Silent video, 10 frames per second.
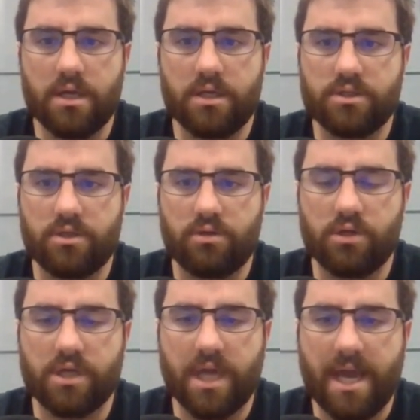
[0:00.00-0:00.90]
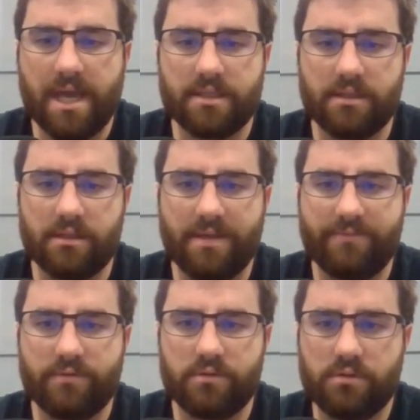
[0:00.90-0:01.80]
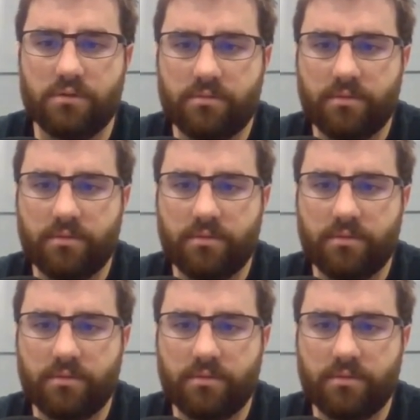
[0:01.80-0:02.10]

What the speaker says: so you look at level, let me